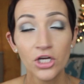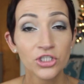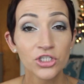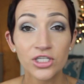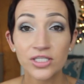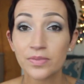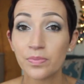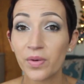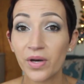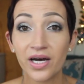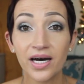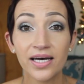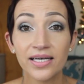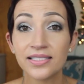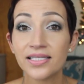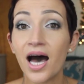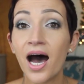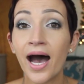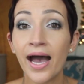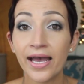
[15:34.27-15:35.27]
just
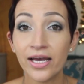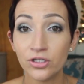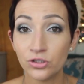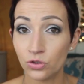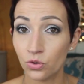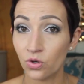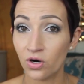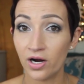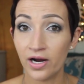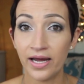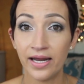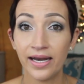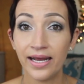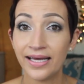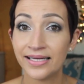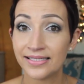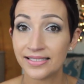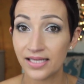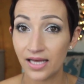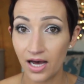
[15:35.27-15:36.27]
because I adore it.
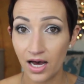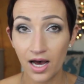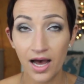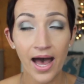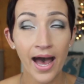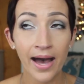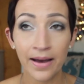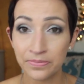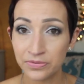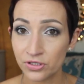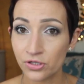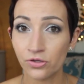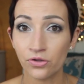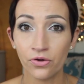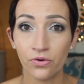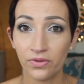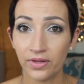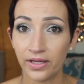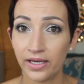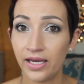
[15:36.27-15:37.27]
It's
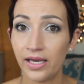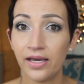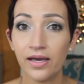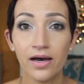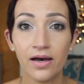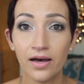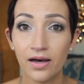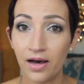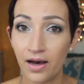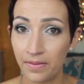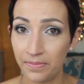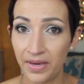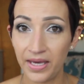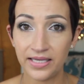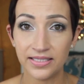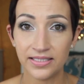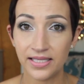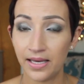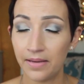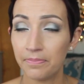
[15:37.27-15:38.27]
absolutely
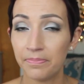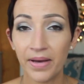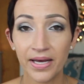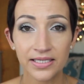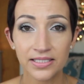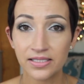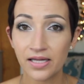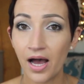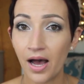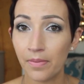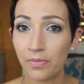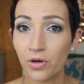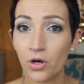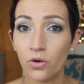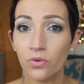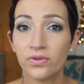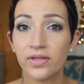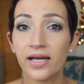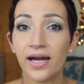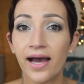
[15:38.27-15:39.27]
amazing. Best top
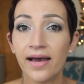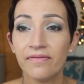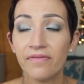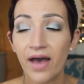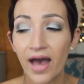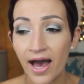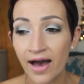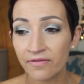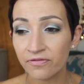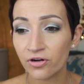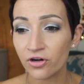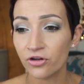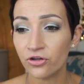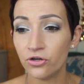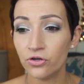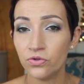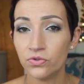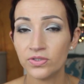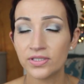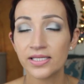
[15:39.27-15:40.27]
coat that I've ever
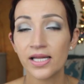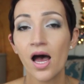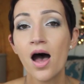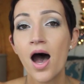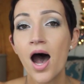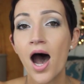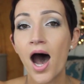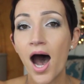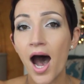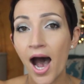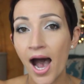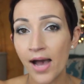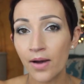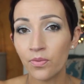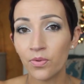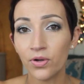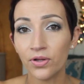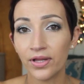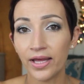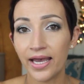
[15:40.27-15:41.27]
used. I
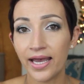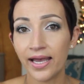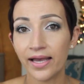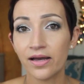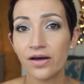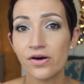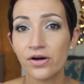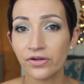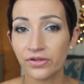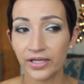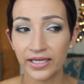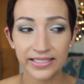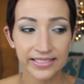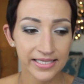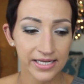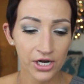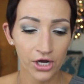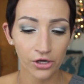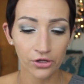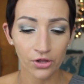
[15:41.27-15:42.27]
will link
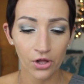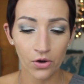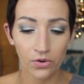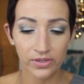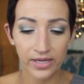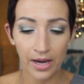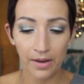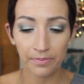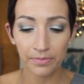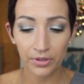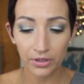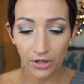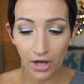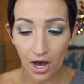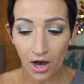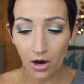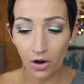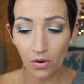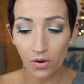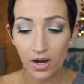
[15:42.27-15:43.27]
Glisten and Glow down
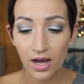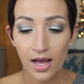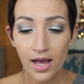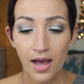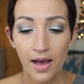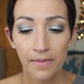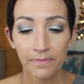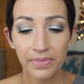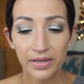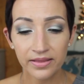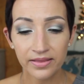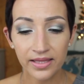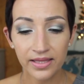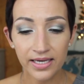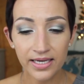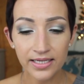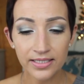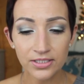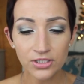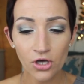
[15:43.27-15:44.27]
below. But
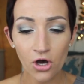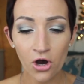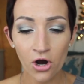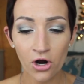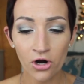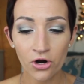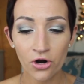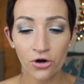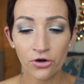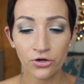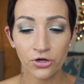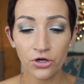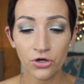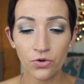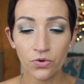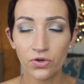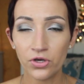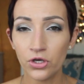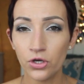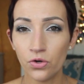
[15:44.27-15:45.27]
these are her
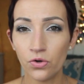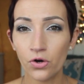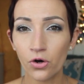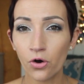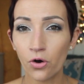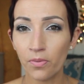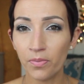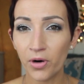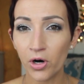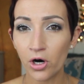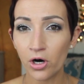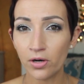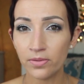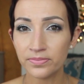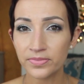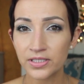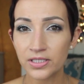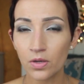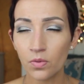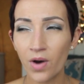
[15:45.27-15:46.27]
new cuticle
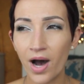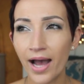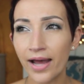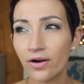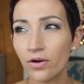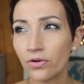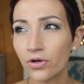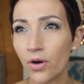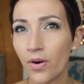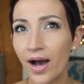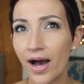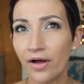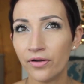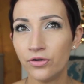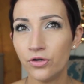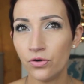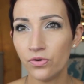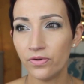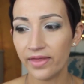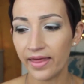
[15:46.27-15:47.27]
balms. Well, I don't know how
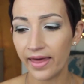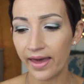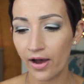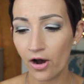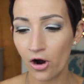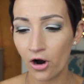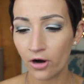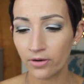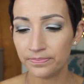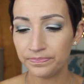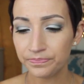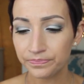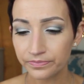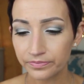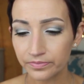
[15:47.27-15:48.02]
new they are.